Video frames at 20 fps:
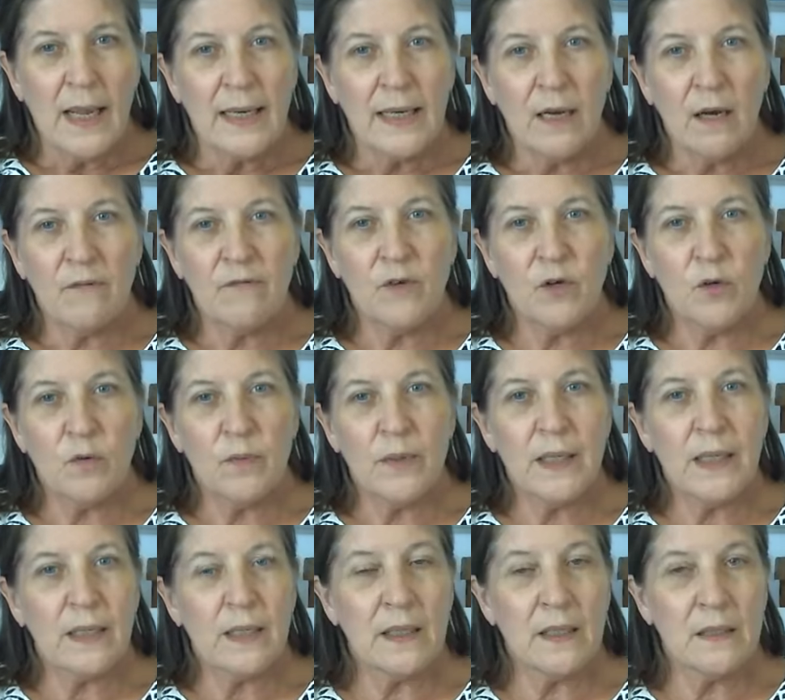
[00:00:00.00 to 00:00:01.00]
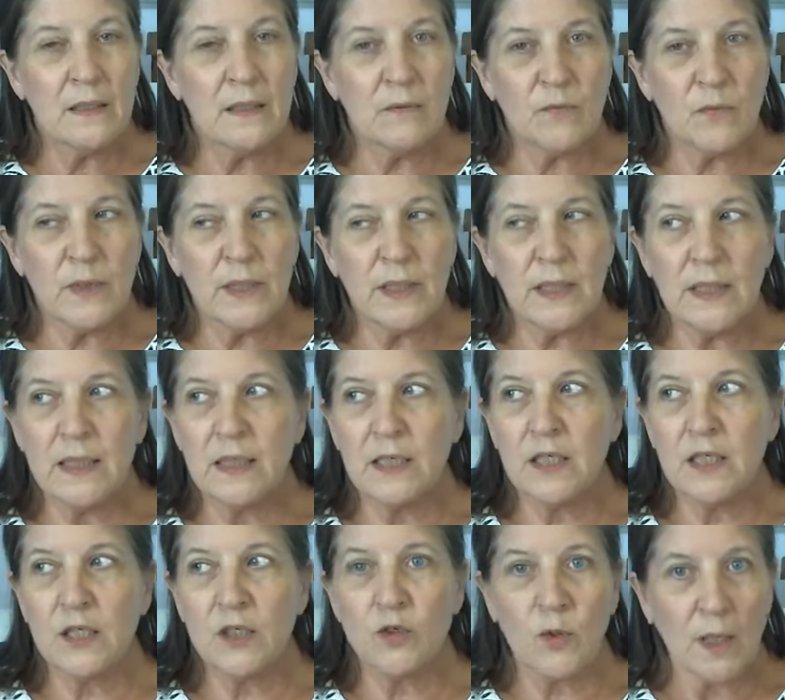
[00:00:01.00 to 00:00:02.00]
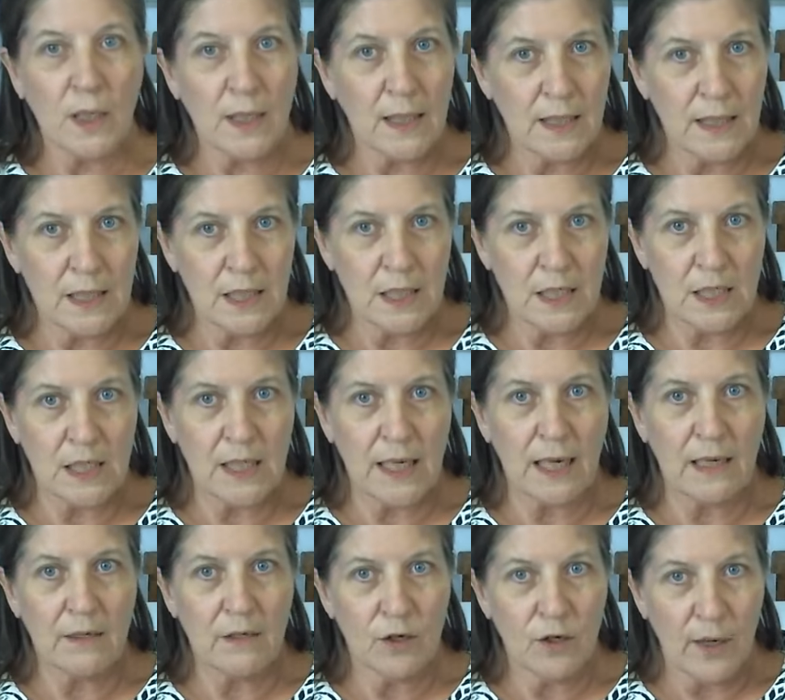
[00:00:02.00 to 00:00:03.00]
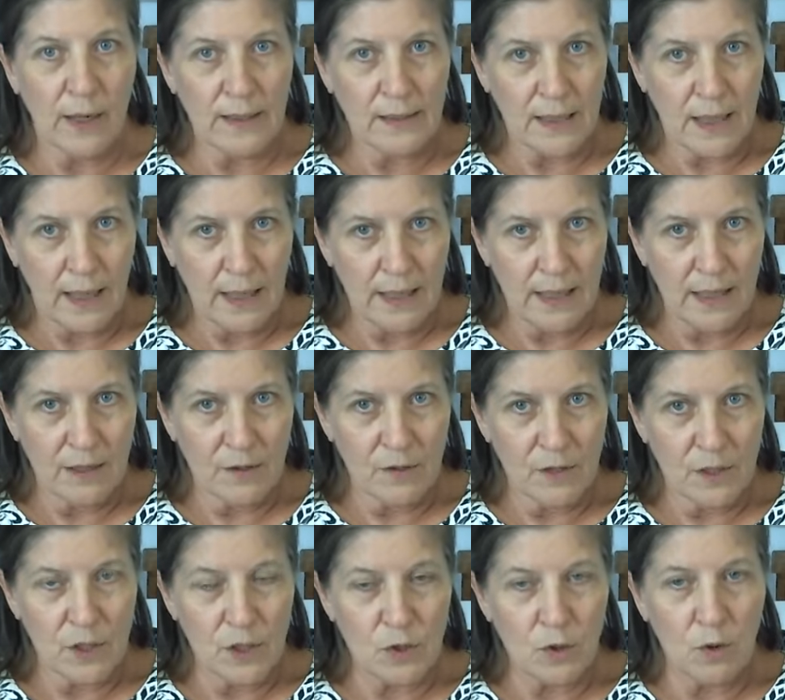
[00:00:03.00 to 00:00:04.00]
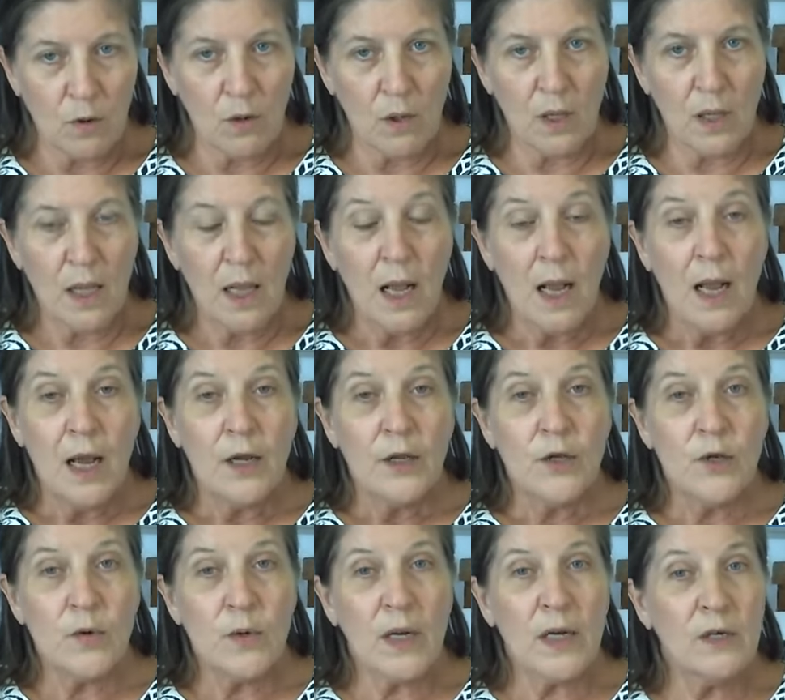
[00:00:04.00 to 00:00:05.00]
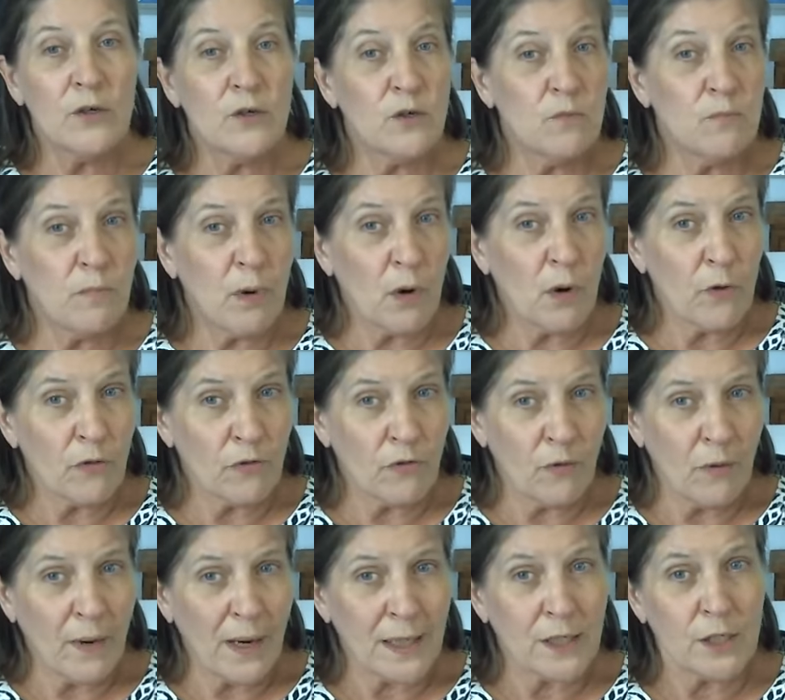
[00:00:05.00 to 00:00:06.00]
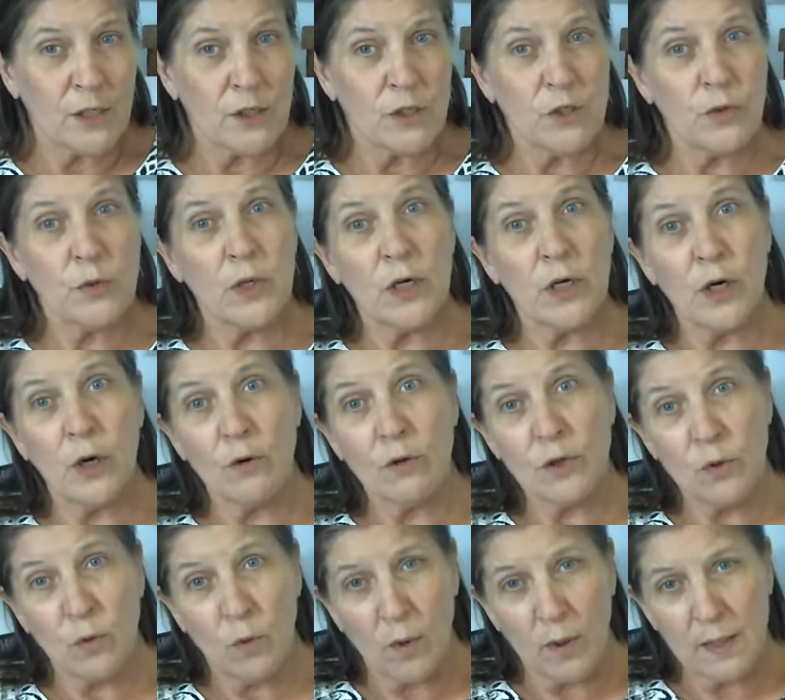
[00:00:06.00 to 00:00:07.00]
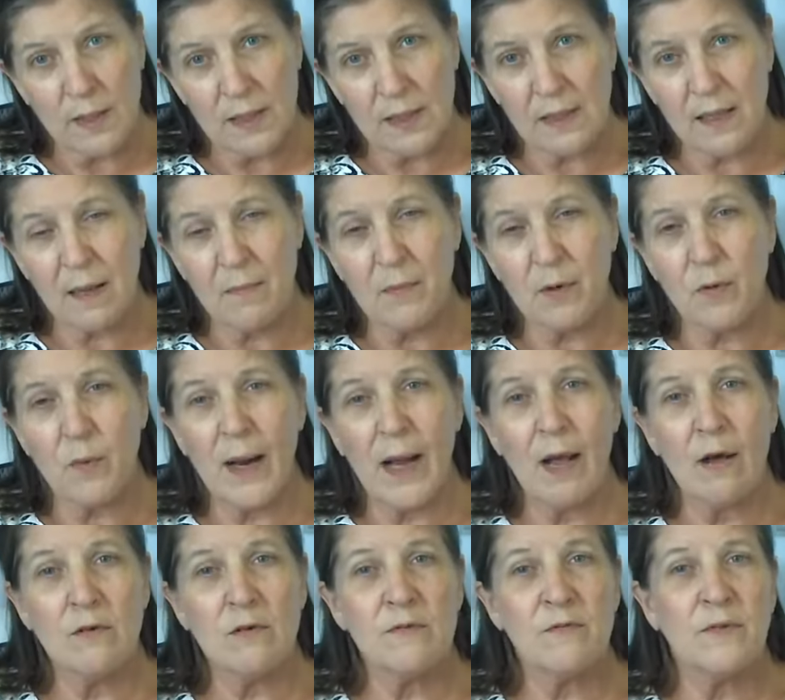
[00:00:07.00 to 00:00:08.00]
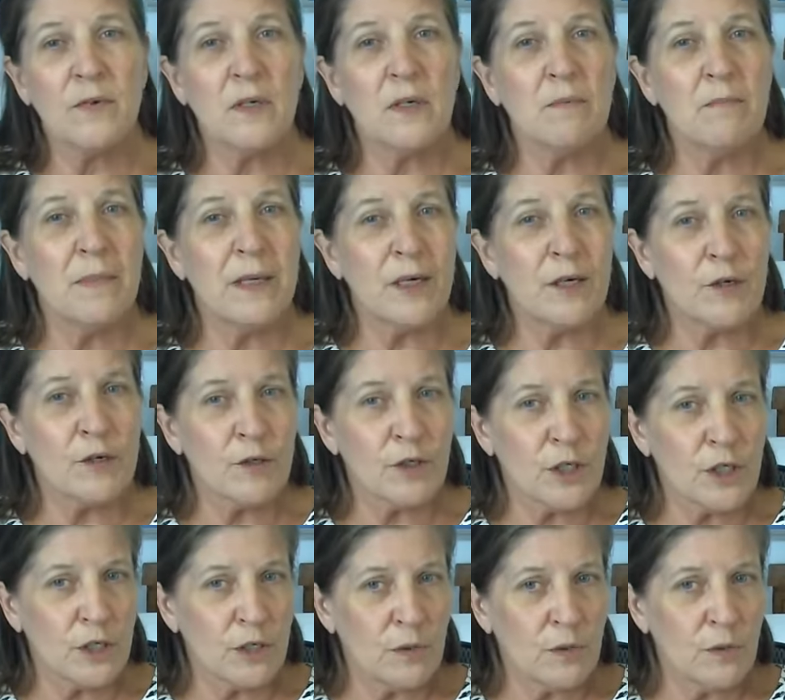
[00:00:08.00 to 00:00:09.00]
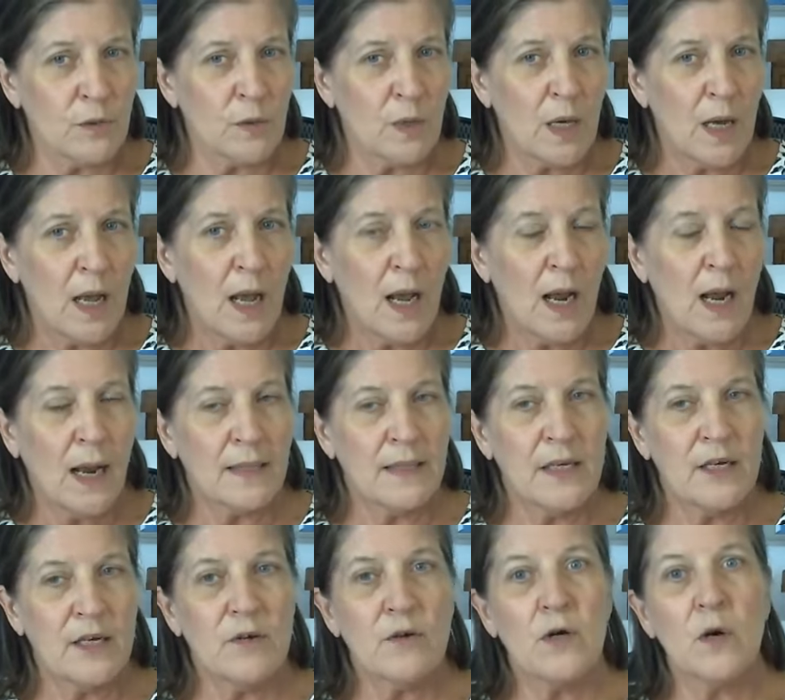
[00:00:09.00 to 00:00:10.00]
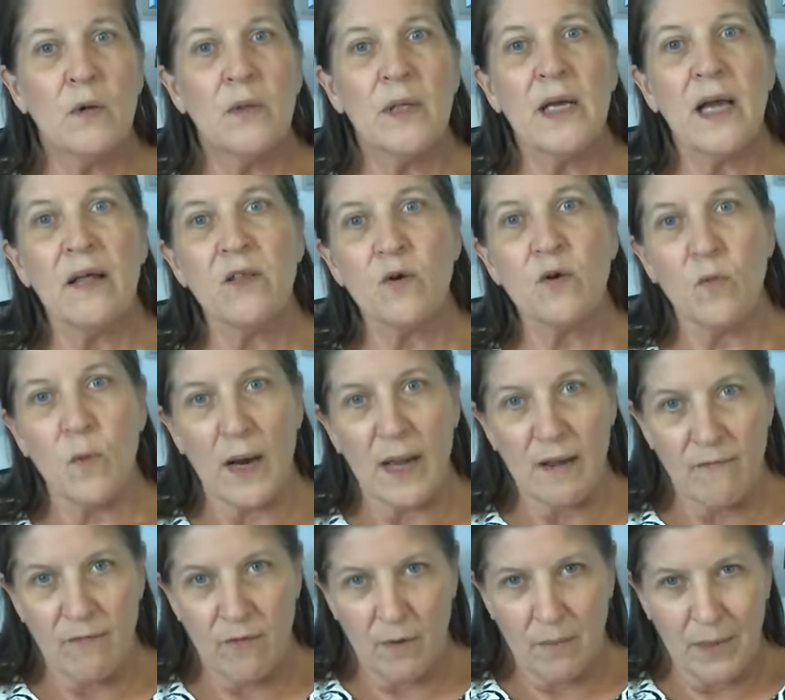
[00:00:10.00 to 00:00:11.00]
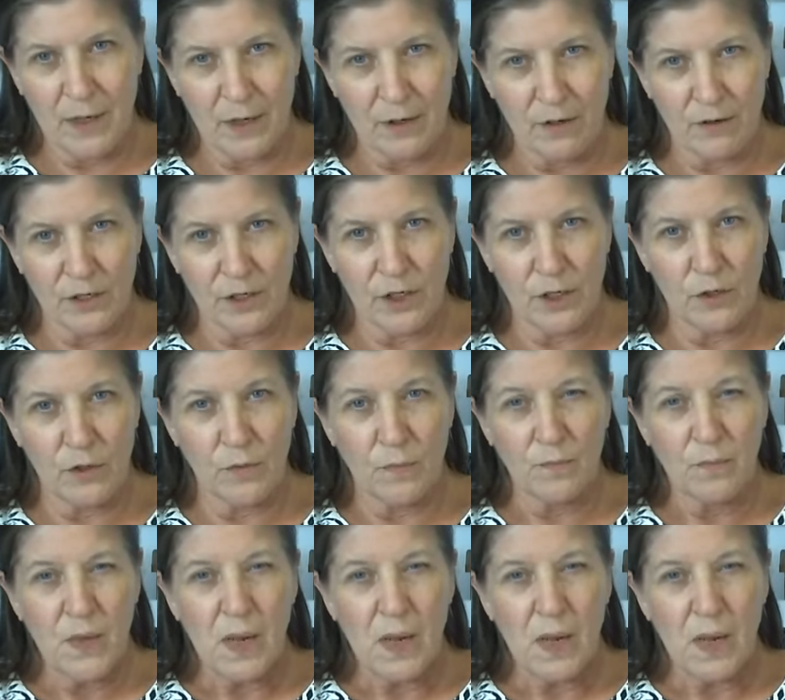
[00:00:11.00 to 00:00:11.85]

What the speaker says: Now, if you're really, really struggling to get your anxiety under control, you can do both directions. You can go towards thumbing around for a minute or two, and then you can go the other way for a minute or two.